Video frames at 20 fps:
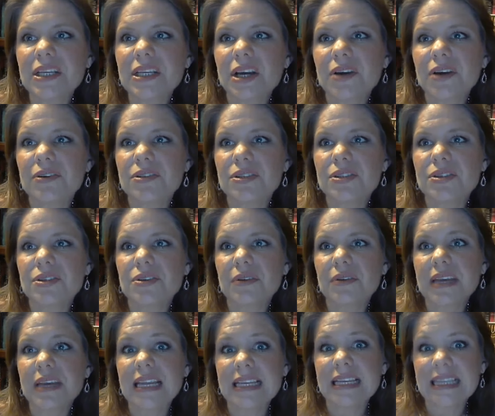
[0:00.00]
go
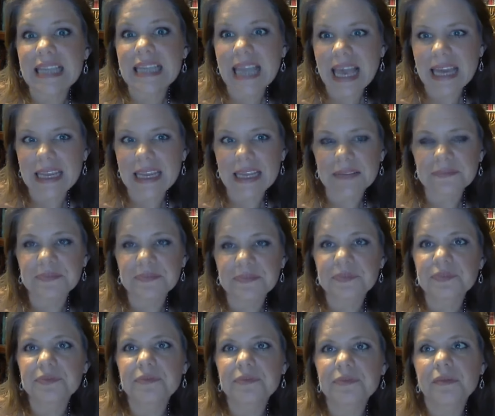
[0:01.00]
to En Gedi,
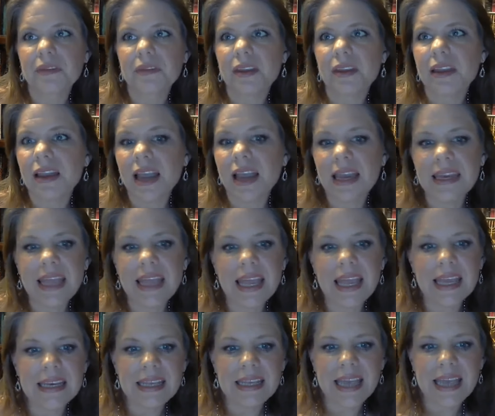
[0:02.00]
and
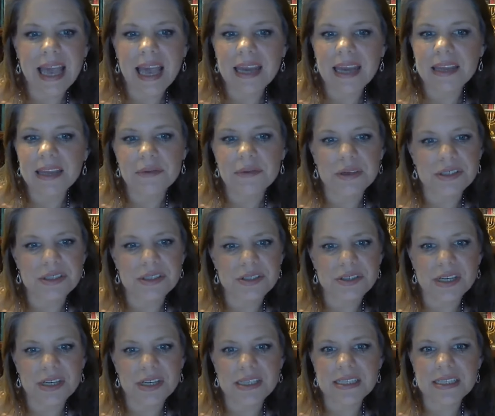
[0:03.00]
En Gedi was
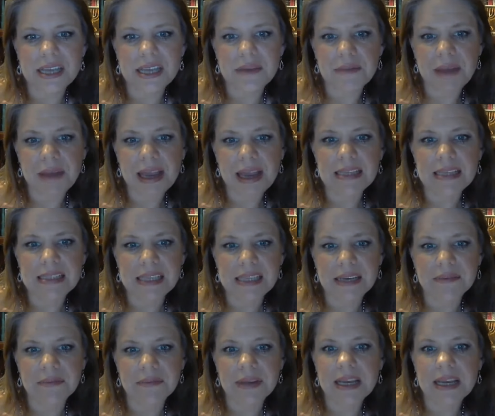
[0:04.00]
just
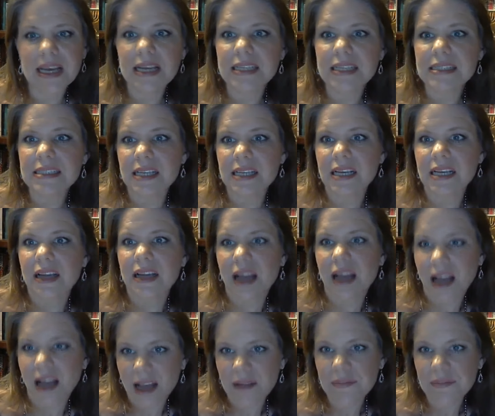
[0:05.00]
amazing because,
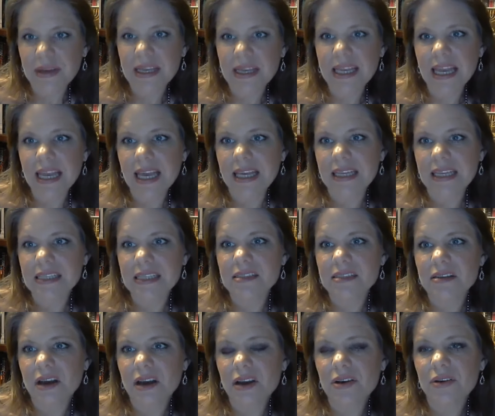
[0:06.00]
again, it's
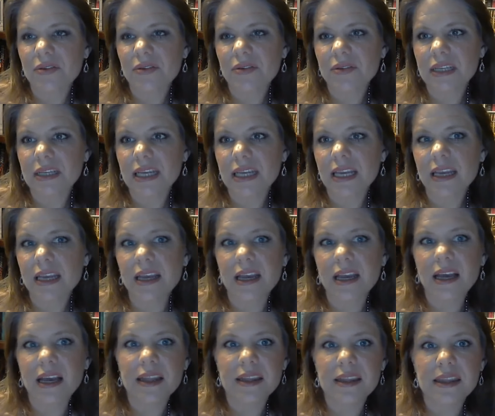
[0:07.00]
not only
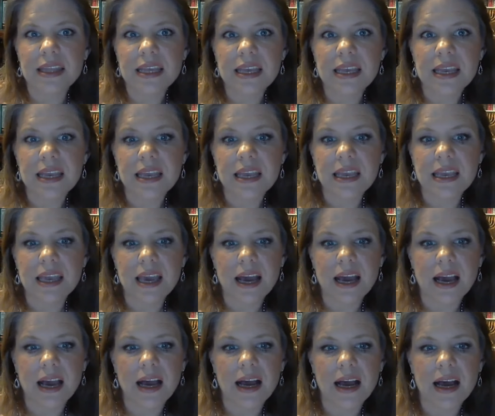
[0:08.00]
the
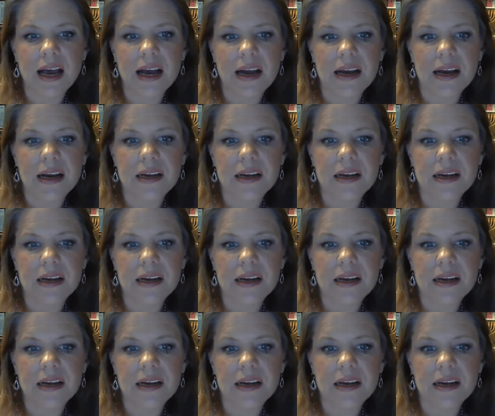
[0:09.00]
uh,